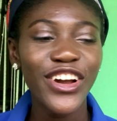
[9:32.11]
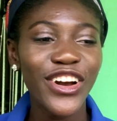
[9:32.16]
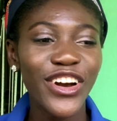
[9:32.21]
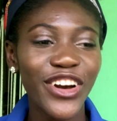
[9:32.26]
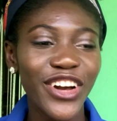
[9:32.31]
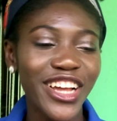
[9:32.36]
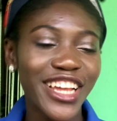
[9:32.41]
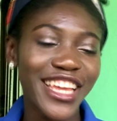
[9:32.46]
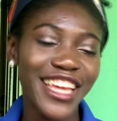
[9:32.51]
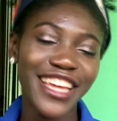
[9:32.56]

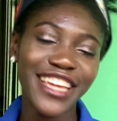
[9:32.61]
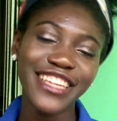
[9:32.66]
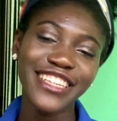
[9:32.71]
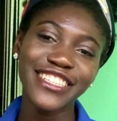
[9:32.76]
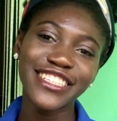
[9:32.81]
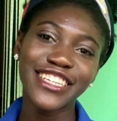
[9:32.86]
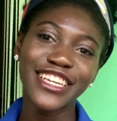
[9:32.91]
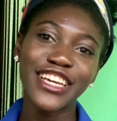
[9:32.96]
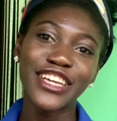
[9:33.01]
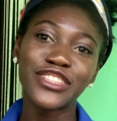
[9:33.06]
Okay?
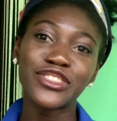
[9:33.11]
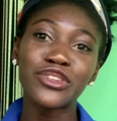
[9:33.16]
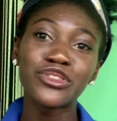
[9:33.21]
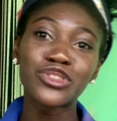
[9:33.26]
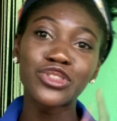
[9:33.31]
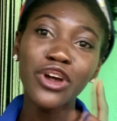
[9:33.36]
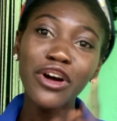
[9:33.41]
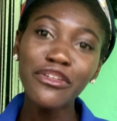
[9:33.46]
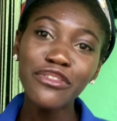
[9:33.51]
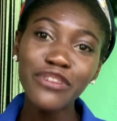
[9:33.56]
So
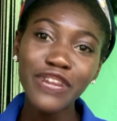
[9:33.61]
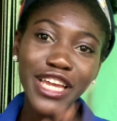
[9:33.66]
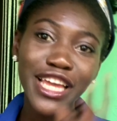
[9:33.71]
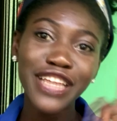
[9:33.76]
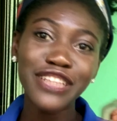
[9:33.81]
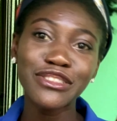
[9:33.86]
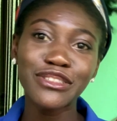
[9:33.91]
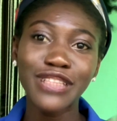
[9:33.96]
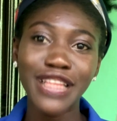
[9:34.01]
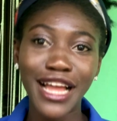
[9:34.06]
don't forget
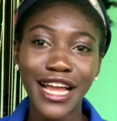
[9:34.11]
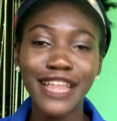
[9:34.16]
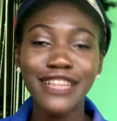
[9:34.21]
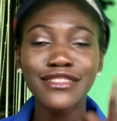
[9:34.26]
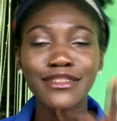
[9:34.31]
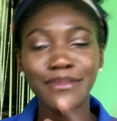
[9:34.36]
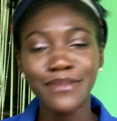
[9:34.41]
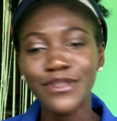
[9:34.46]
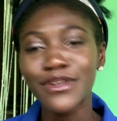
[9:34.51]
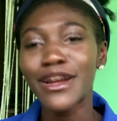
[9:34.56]
to like,
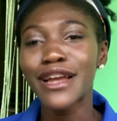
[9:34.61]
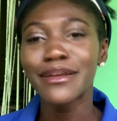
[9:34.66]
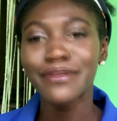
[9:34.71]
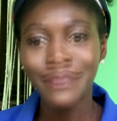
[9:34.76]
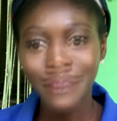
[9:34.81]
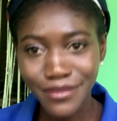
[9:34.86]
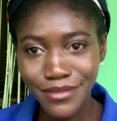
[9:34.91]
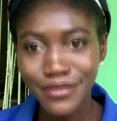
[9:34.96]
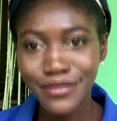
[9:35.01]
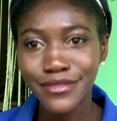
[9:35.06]
subscribe,
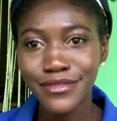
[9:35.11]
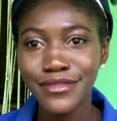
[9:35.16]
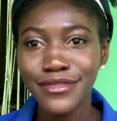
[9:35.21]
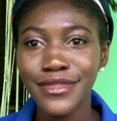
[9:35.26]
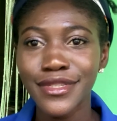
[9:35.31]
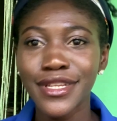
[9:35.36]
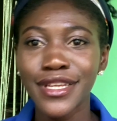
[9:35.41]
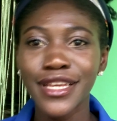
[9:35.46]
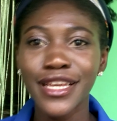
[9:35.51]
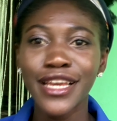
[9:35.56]

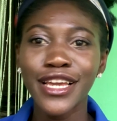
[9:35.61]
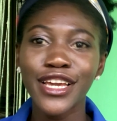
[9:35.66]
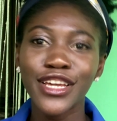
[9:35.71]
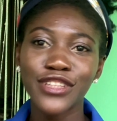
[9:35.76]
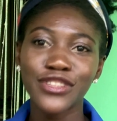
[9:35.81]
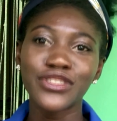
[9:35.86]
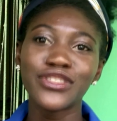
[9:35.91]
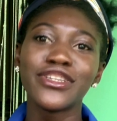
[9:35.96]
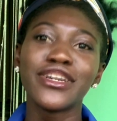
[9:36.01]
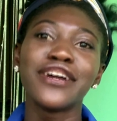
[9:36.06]
and
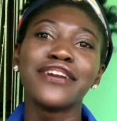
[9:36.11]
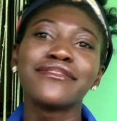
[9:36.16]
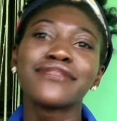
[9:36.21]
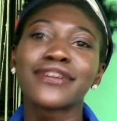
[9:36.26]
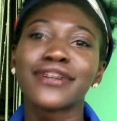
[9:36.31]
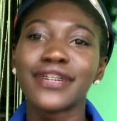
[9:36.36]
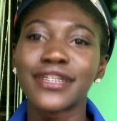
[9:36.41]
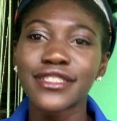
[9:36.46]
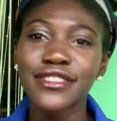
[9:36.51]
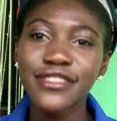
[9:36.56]
share, of
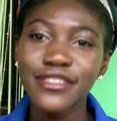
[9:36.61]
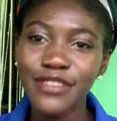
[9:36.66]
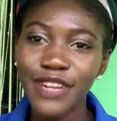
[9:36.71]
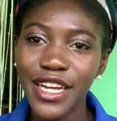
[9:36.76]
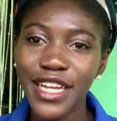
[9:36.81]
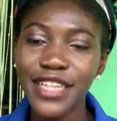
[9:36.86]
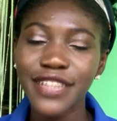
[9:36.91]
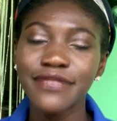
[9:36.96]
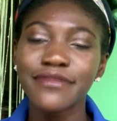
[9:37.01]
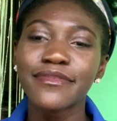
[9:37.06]
course,
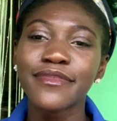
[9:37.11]
right?